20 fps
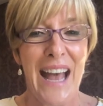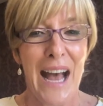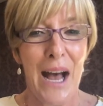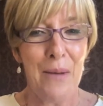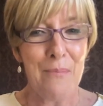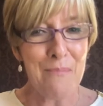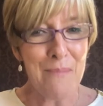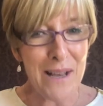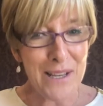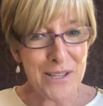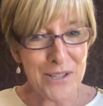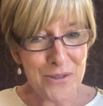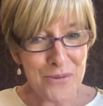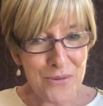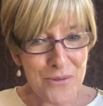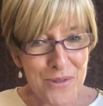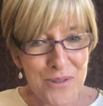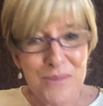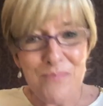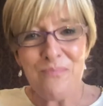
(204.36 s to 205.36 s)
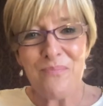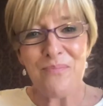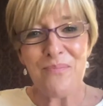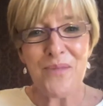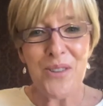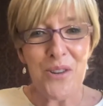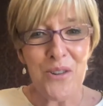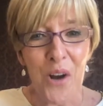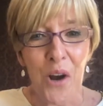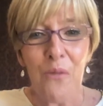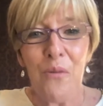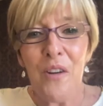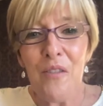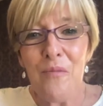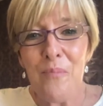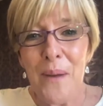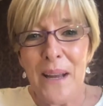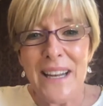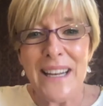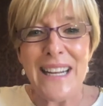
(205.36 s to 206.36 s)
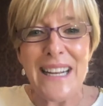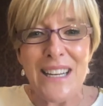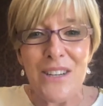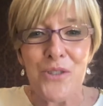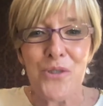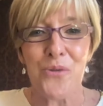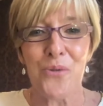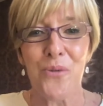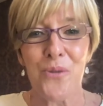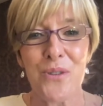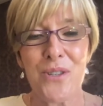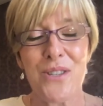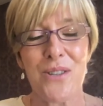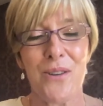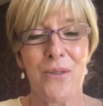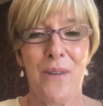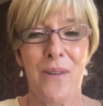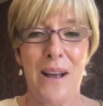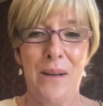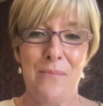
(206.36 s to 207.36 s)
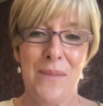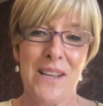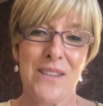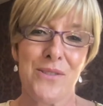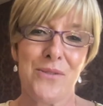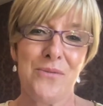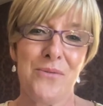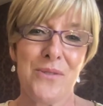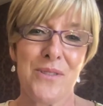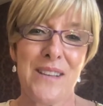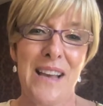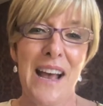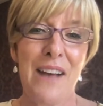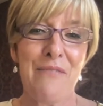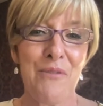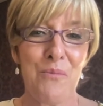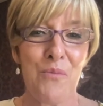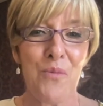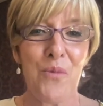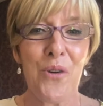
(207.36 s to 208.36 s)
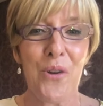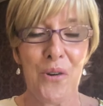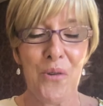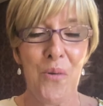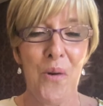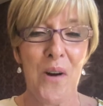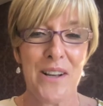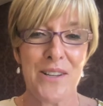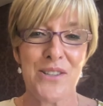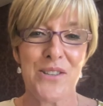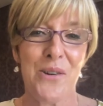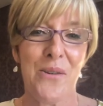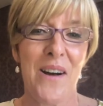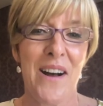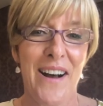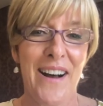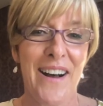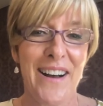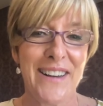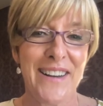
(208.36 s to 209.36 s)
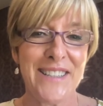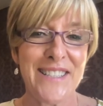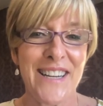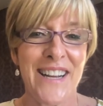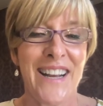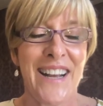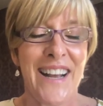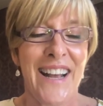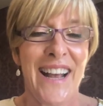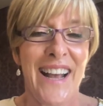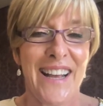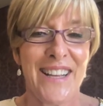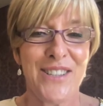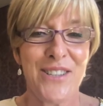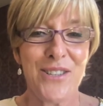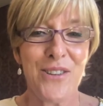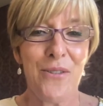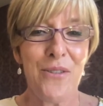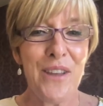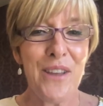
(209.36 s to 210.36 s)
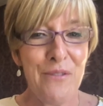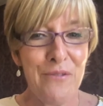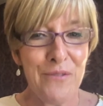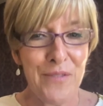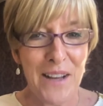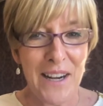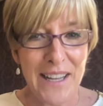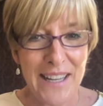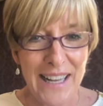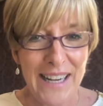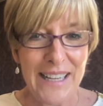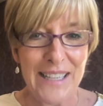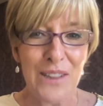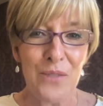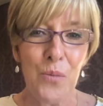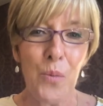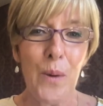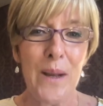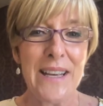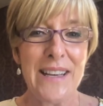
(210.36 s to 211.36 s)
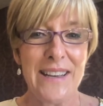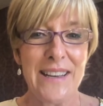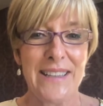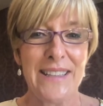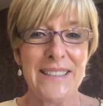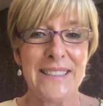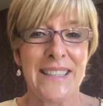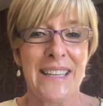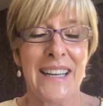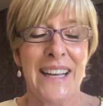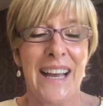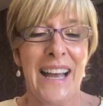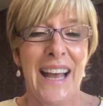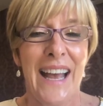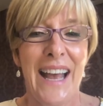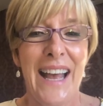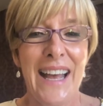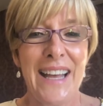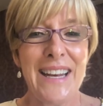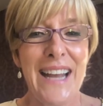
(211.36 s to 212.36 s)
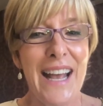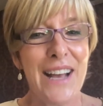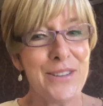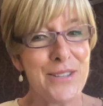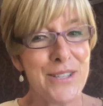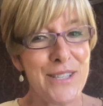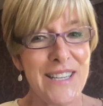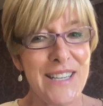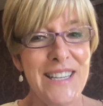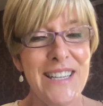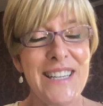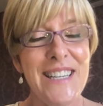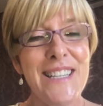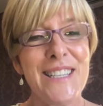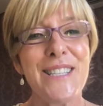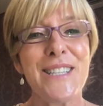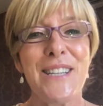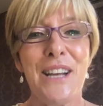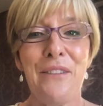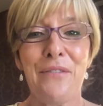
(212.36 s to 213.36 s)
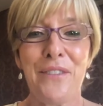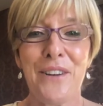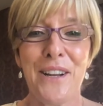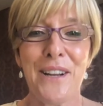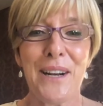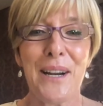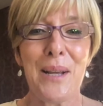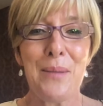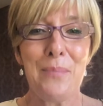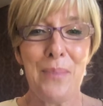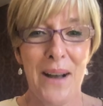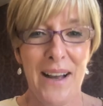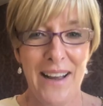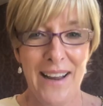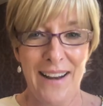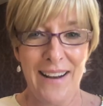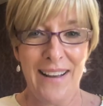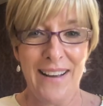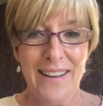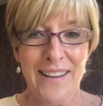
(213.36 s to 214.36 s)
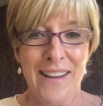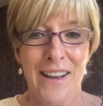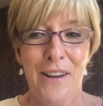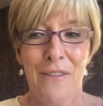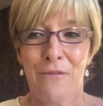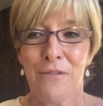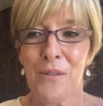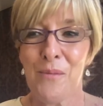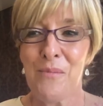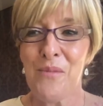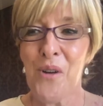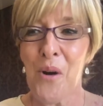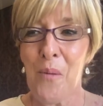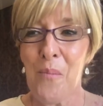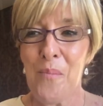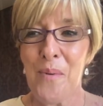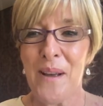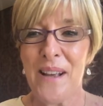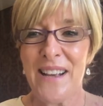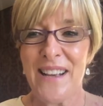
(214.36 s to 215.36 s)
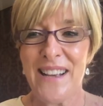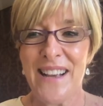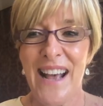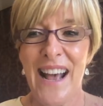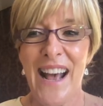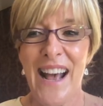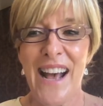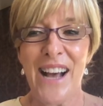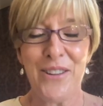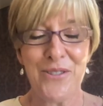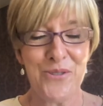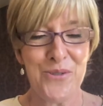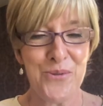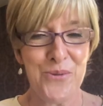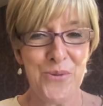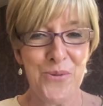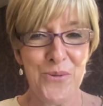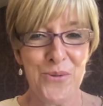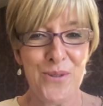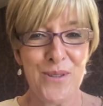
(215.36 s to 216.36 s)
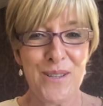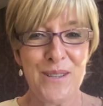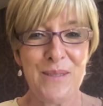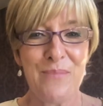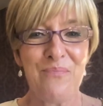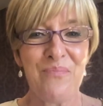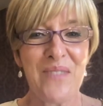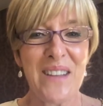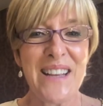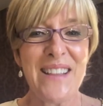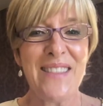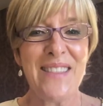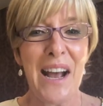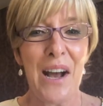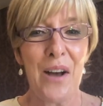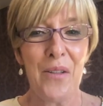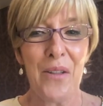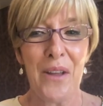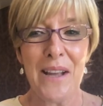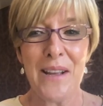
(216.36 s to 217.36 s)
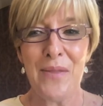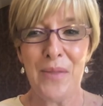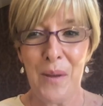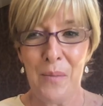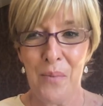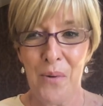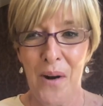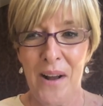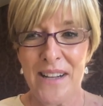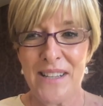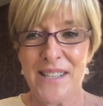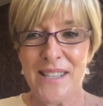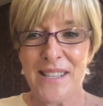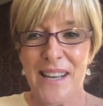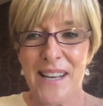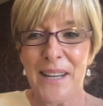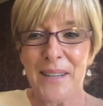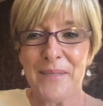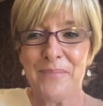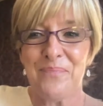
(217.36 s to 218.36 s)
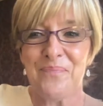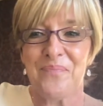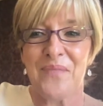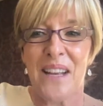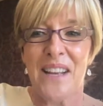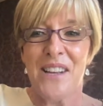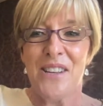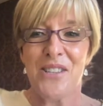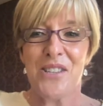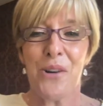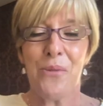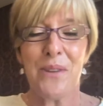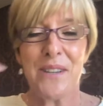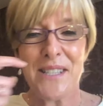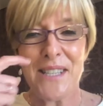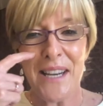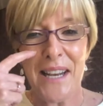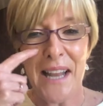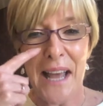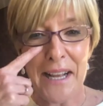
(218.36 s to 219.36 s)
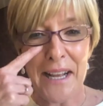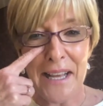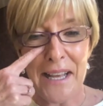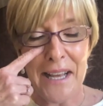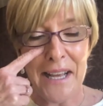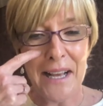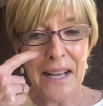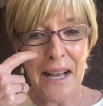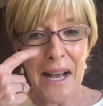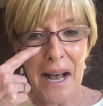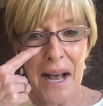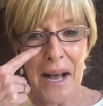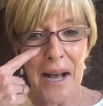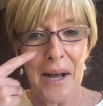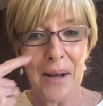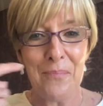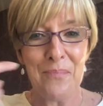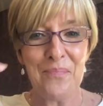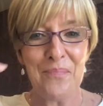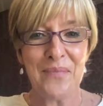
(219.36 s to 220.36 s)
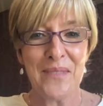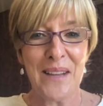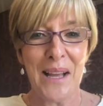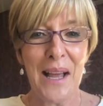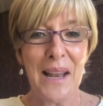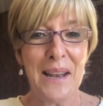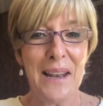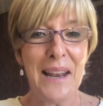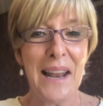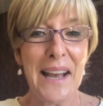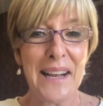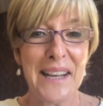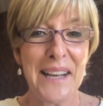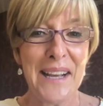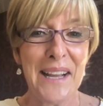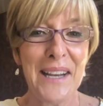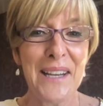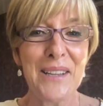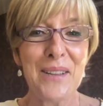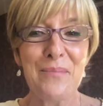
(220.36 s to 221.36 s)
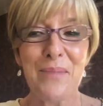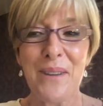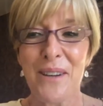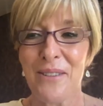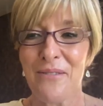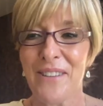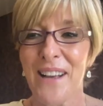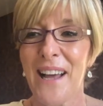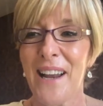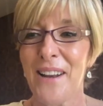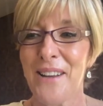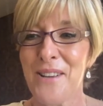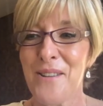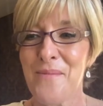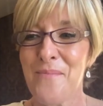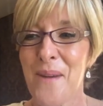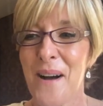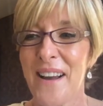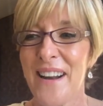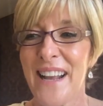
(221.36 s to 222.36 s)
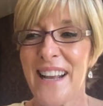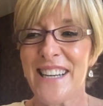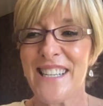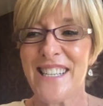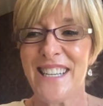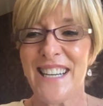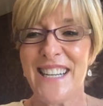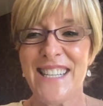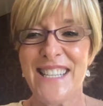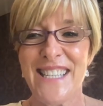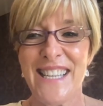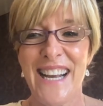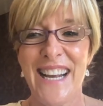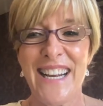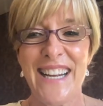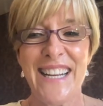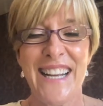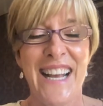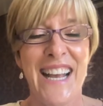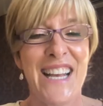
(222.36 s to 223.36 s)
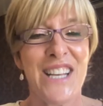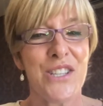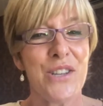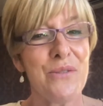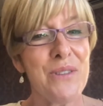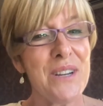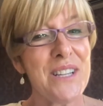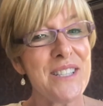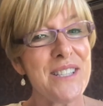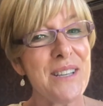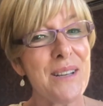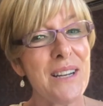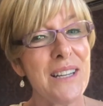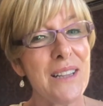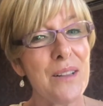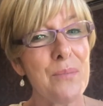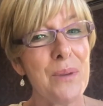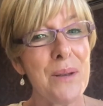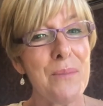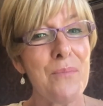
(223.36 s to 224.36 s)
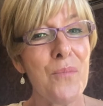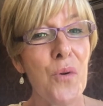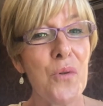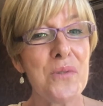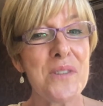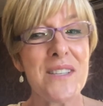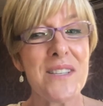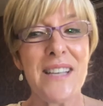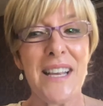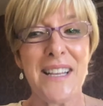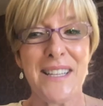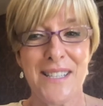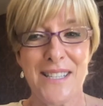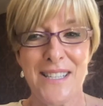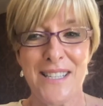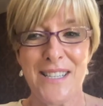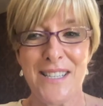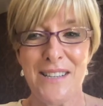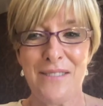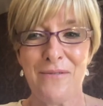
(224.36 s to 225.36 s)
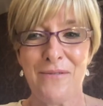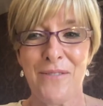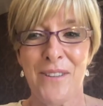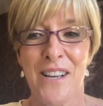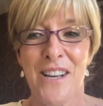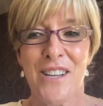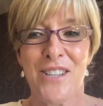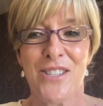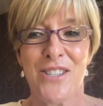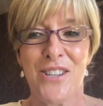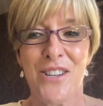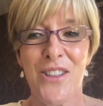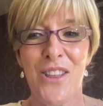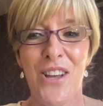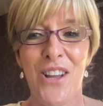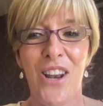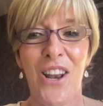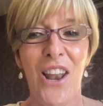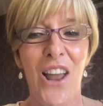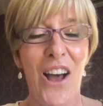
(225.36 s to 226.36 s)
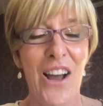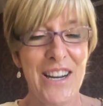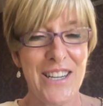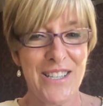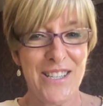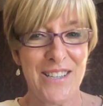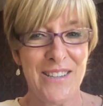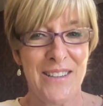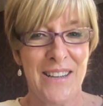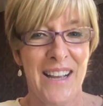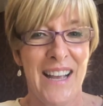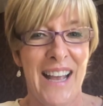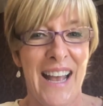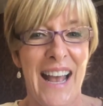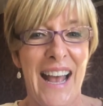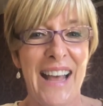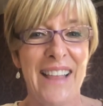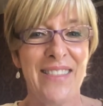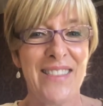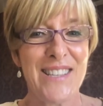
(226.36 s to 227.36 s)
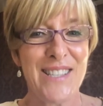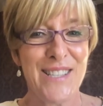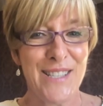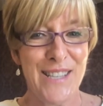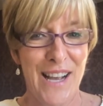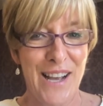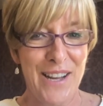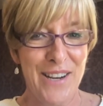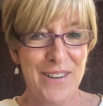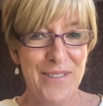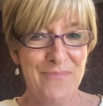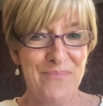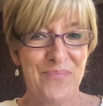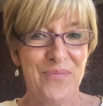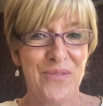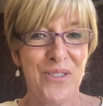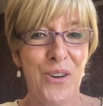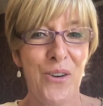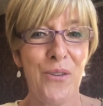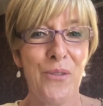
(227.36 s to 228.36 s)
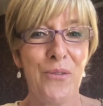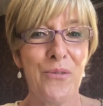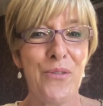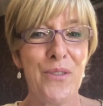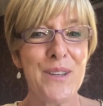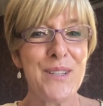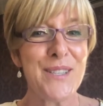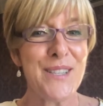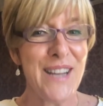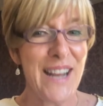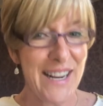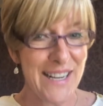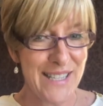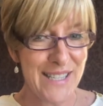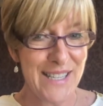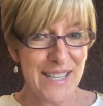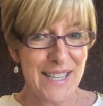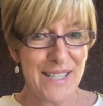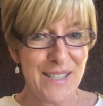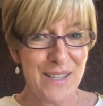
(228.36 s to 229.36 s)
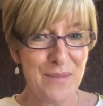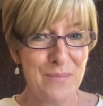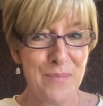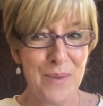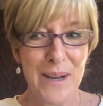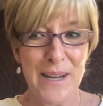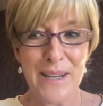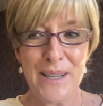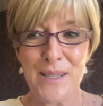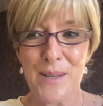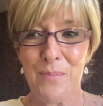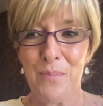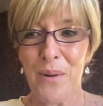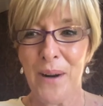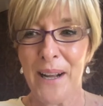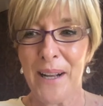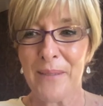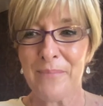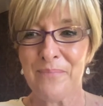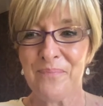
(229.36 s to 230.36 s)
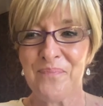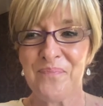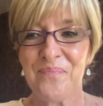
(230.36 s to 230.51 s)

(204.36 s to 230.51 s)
Our muscles, we've been indoors, so our muscles haven't worked quite so hard, and so they're feeling a little weaker, and our skin is definitely paler from not being outdoors in the bright sun. So it's lacking a little bit of colour, you might actually say. So it's a little bit more sensitive to the light and the sun of this next season, being spring.